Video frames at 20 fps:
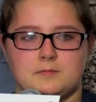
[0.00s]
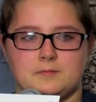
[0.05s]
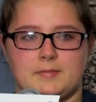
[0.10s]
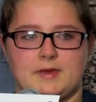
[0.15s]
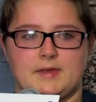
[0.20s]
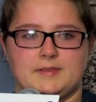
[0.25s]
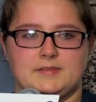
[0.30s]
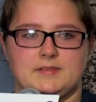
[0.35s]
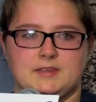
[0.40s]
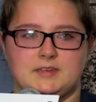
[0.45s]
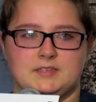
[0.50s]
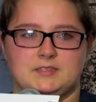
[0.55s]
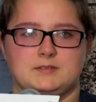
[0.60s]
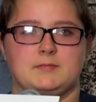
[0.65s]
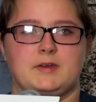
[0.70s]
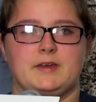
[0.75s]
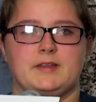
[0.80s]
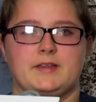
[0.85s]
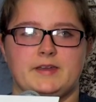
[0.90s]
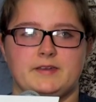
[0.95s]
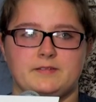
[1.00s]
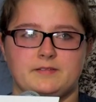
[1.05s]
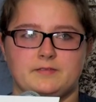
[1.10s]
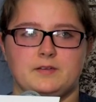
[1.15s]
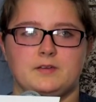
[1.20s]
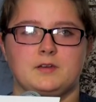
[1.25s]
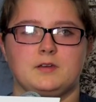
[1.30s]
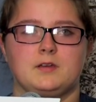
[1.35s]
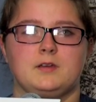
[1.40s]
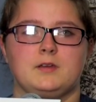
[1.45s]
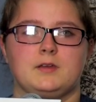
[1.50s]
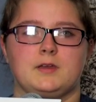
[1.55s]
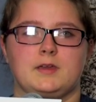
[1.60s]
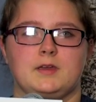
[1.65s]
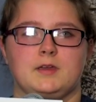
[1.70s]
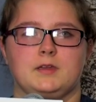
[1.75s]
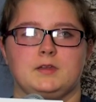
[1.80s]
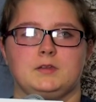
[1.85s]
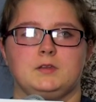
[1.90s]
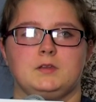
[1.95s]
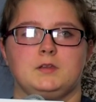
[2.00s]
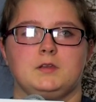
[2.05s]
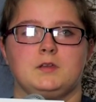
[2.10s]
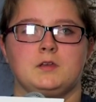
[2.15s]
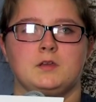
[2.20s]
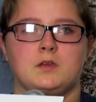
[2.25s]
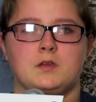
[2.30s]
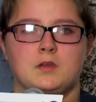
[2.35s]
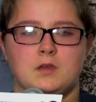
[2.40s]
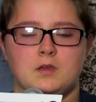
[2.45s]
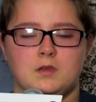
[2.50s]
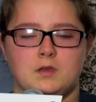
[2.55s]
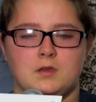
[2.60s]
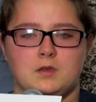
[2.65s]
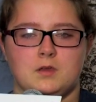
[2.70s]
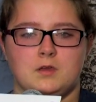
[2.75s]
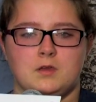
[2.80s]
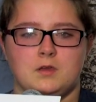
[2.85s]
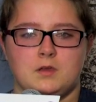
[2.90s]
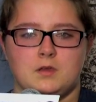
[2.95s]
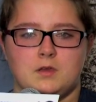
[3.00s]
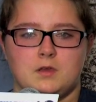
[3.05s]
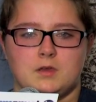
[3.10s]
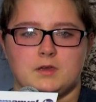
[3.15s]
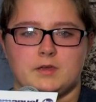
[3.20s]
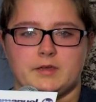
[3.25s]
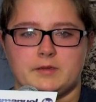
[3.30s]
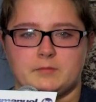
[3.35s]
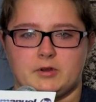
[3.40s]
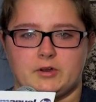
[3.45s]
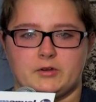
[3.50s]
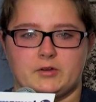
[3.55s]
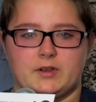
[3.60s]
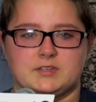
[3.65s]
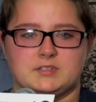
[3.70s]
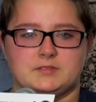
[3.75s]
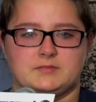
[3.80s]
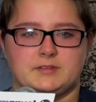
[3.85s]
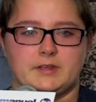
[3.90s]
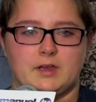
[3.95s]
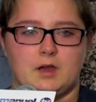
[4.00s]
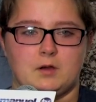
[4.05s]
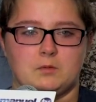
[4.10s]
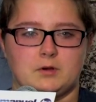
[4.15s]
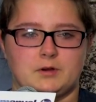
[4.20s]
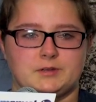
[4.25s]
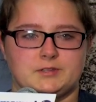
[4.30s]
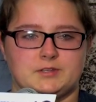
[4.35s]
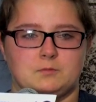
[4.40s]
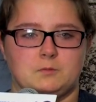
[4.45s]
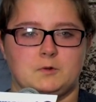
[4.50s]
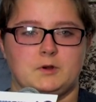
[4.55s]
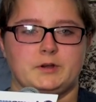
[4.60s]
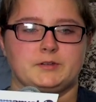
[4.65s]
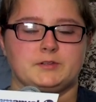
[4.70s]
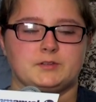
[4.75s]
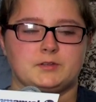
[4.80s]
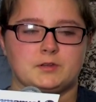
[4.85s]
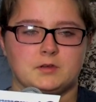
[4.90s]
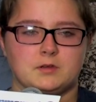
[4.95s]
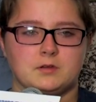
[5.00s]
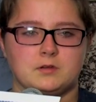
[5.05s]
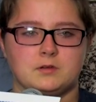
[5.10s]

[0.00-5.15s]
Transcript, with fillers: bad things in my life, and it progressively got worse and worse.